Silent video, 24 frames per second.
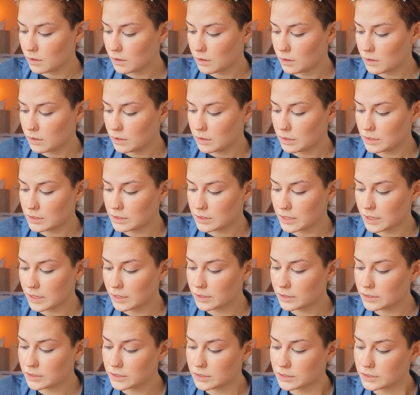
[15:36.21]
This color
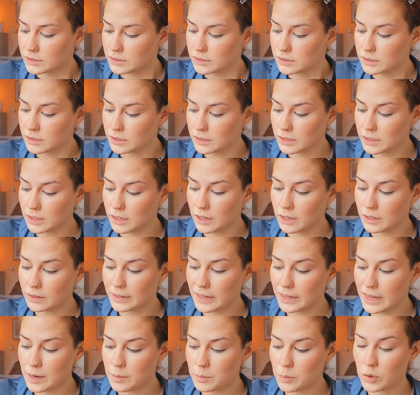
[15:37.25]
does look a
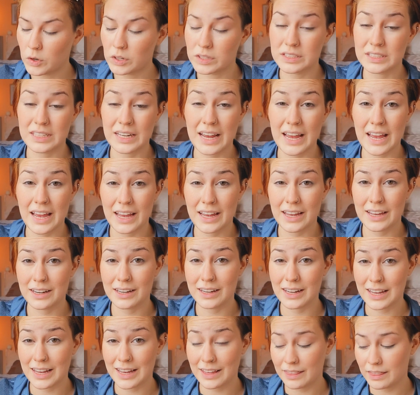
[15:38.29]
lot more tan
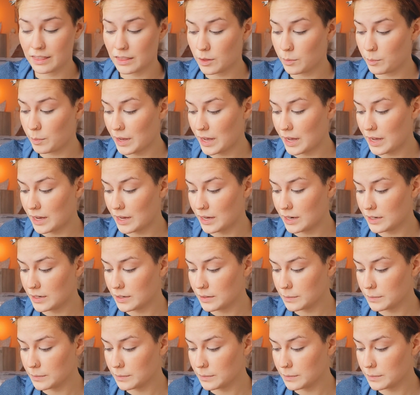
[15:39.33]
in the pan,